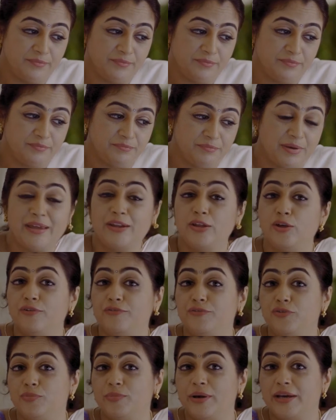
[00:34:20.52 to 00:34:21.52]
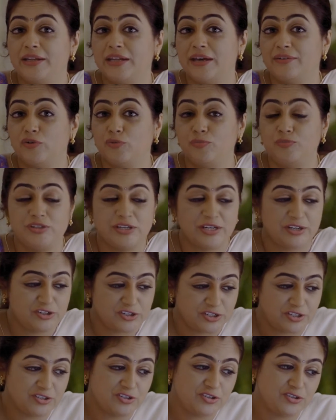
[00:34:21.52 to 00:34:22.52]
many of you might have
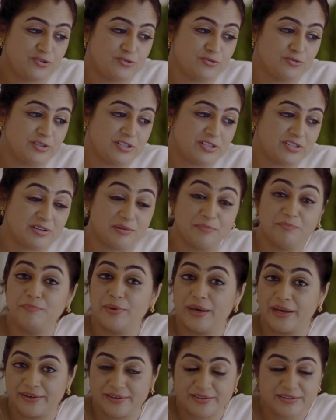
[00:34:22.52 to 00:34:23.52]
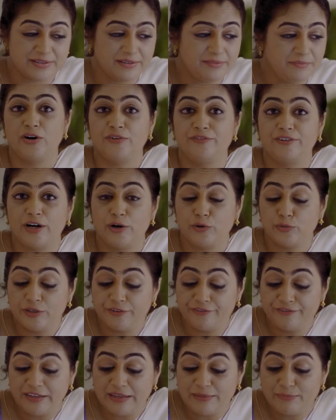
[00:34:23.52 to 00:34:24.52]
objections to this comparison of how the
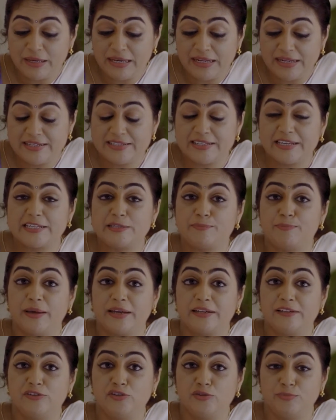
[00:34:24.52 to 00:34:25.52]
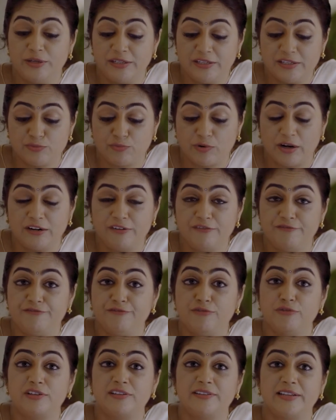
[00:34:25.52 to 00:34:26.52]
female is expected to be this one
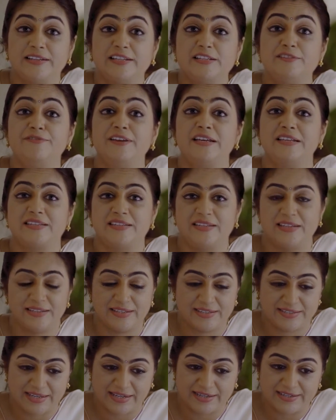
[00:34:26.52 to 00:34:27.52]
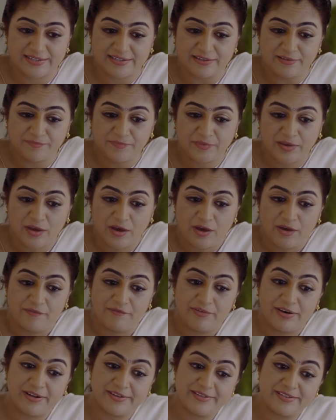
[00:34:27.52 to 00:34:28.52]
foot that is fixed in the center,
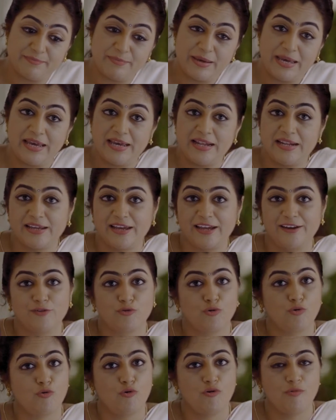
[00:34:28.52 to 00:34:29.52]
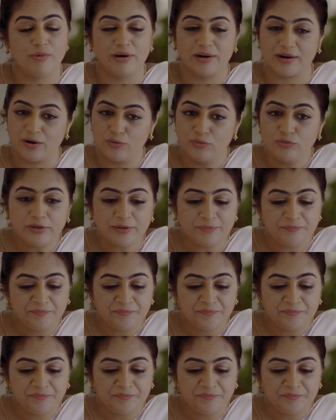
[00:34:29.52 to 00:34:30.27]
whereas the male can roam around.